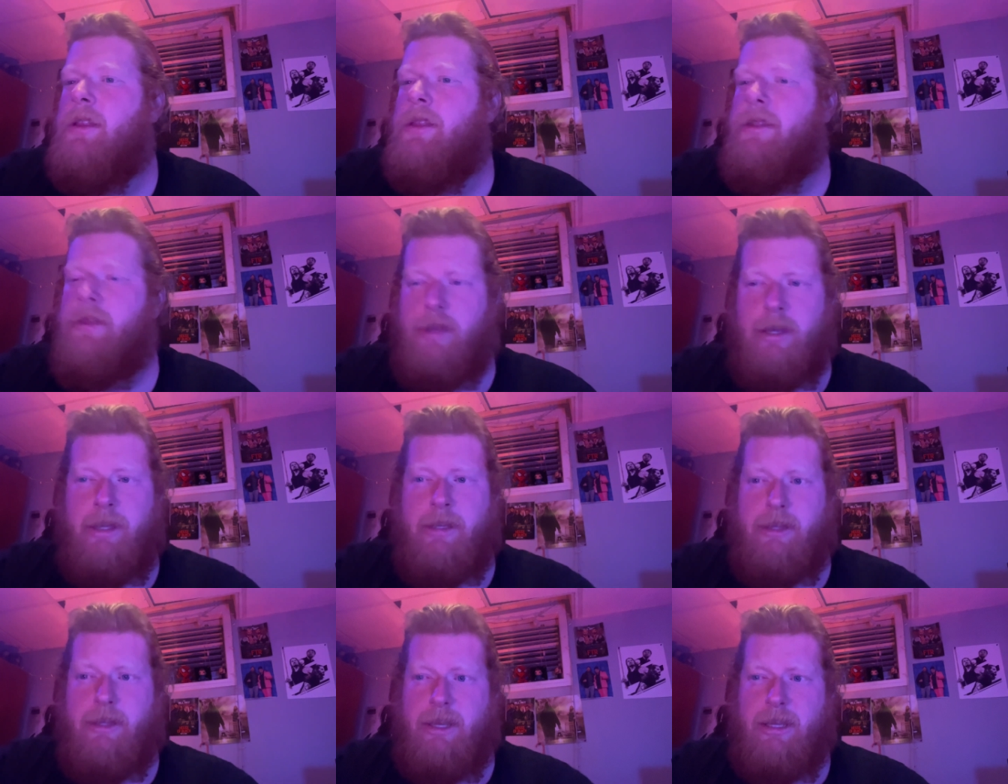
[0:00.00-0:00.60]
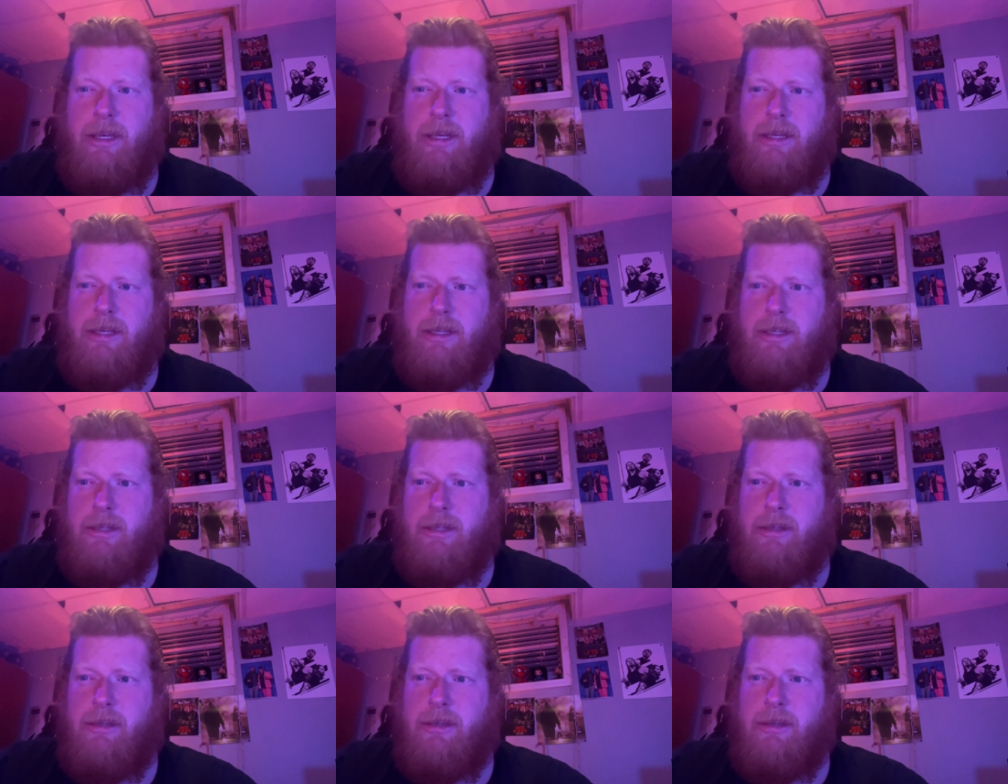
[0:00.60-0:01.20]
They need it
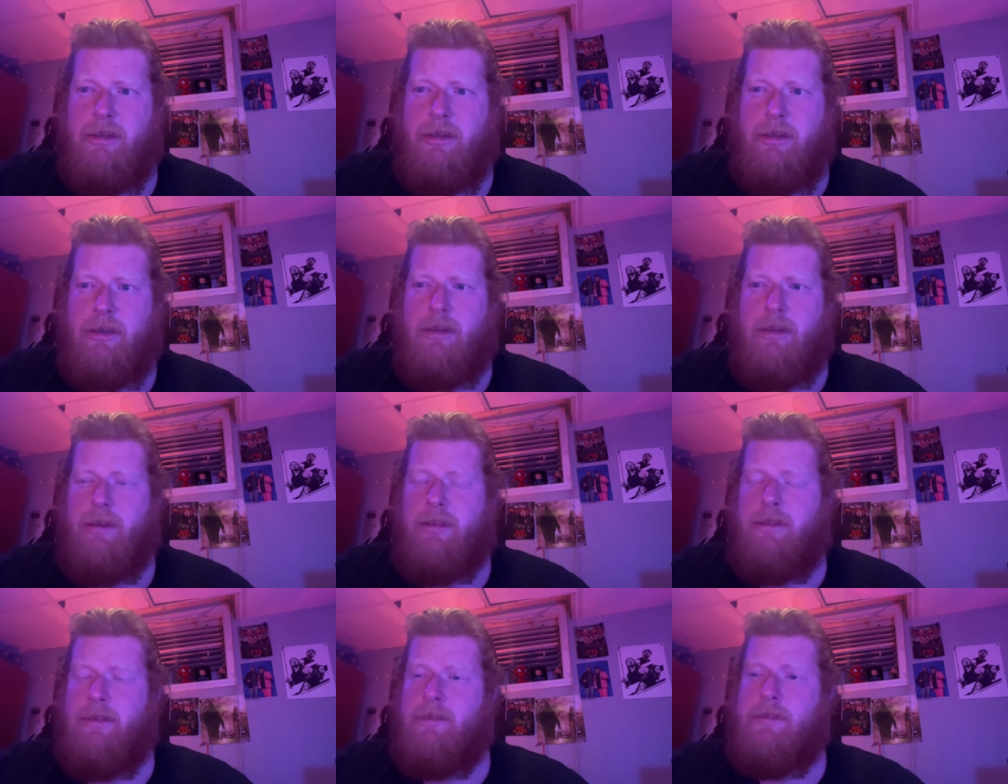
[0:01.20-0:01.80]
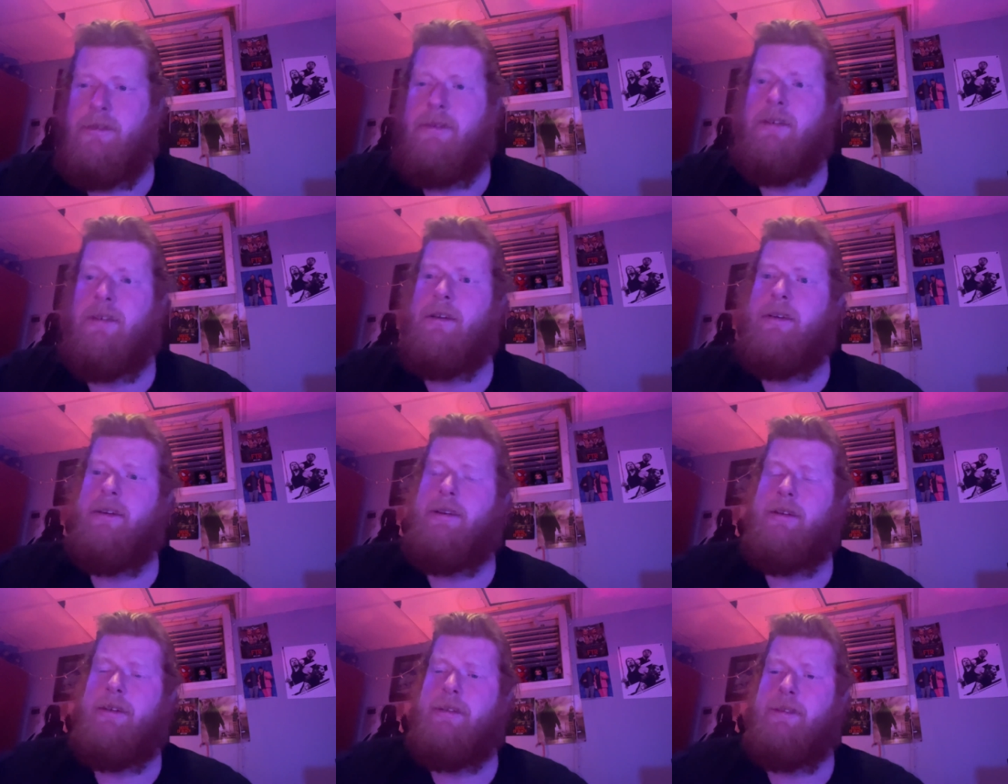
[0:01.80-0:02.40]

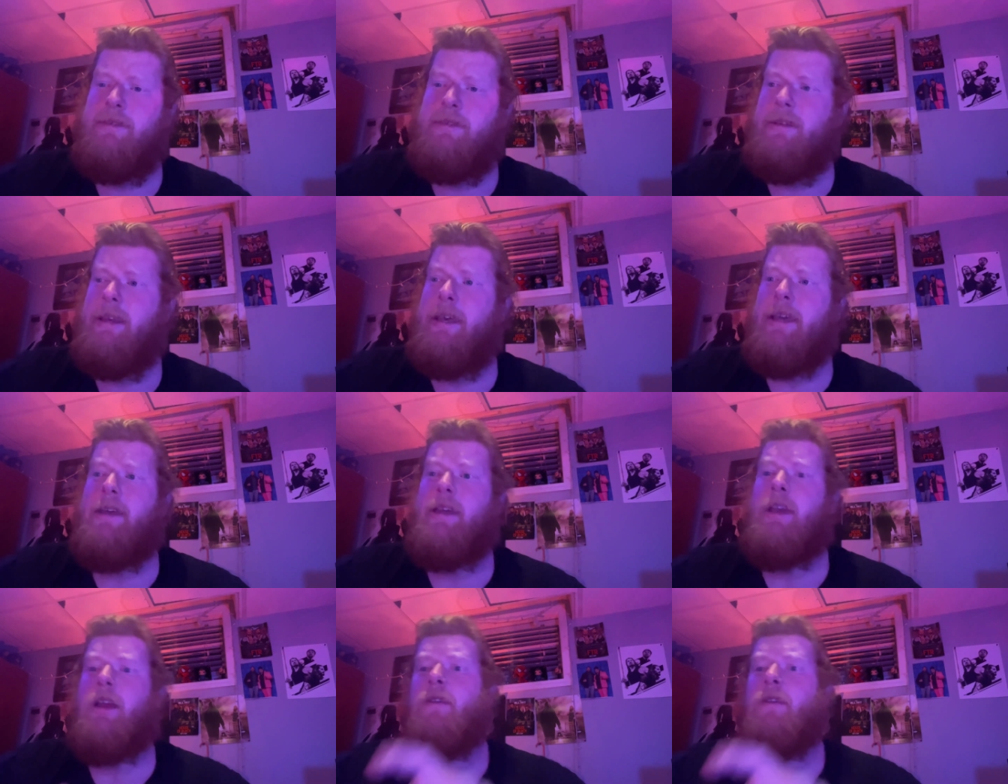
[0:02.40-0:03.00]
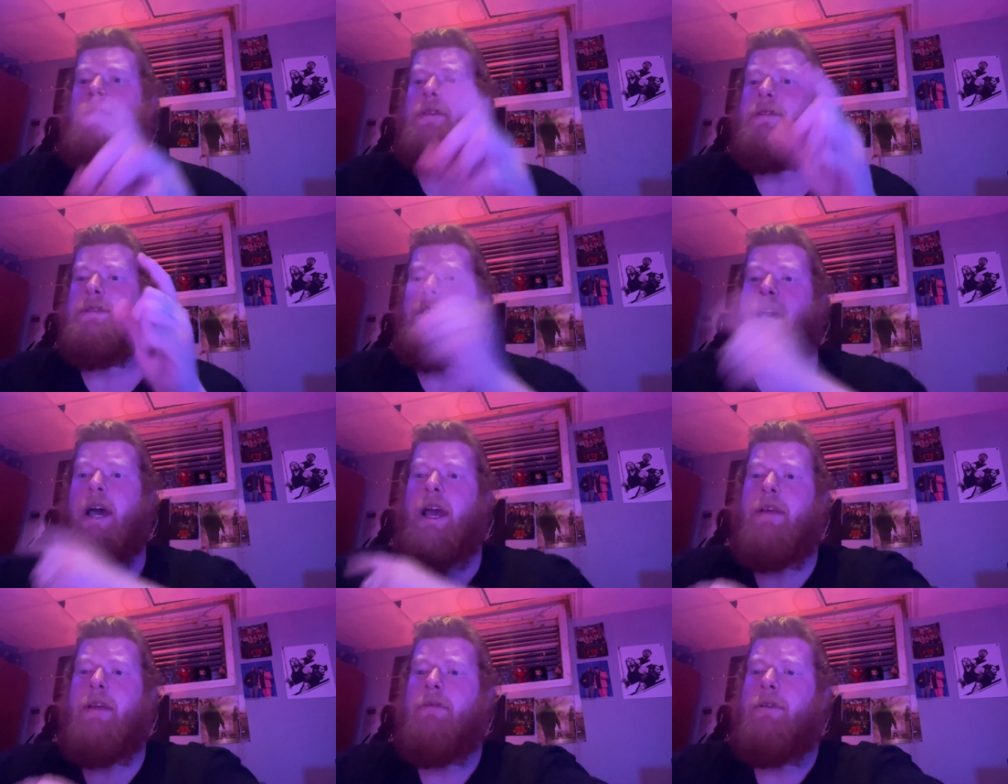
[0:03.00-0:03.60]
to take care of the
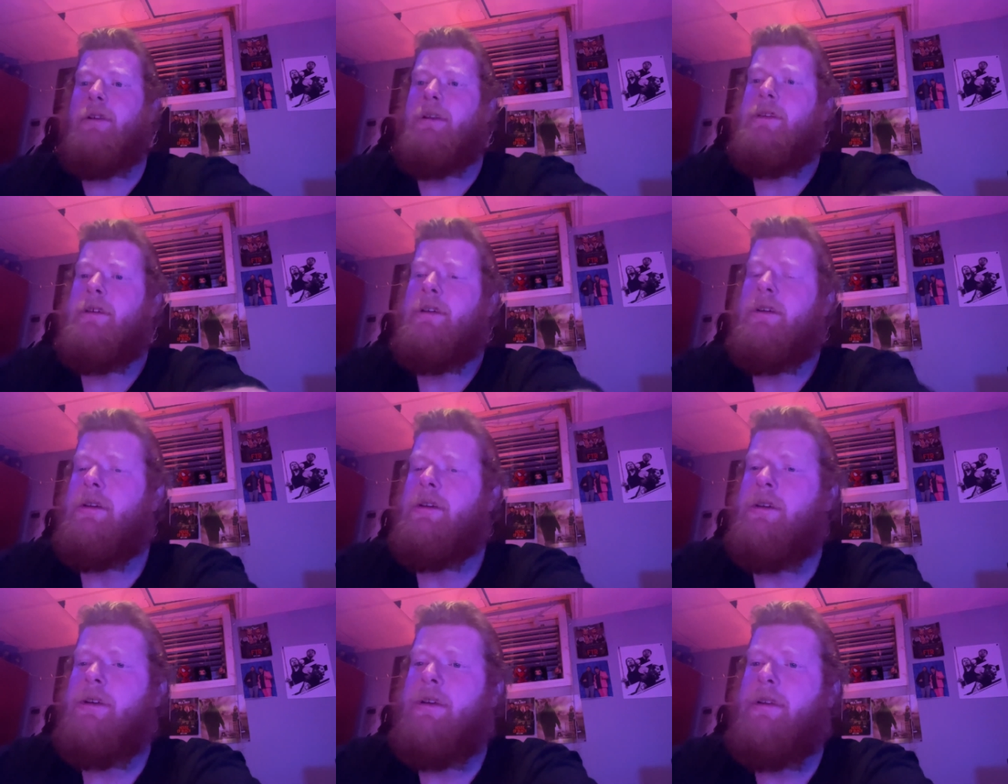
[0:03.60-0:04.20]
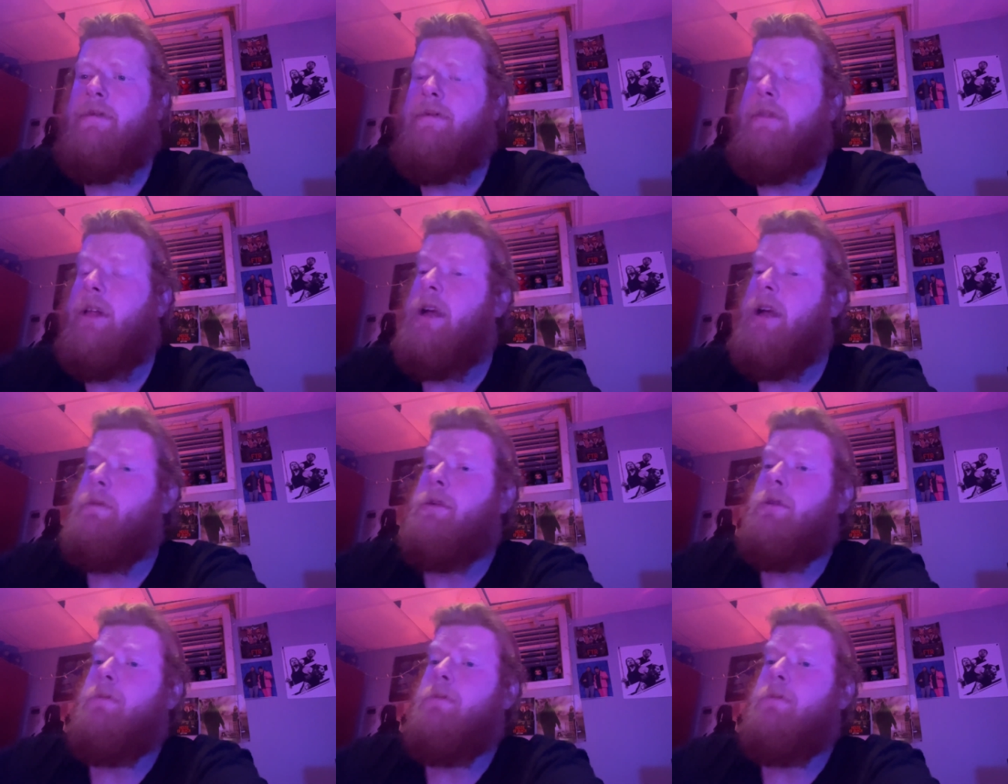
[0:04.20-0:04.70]
tyrant, Vladimir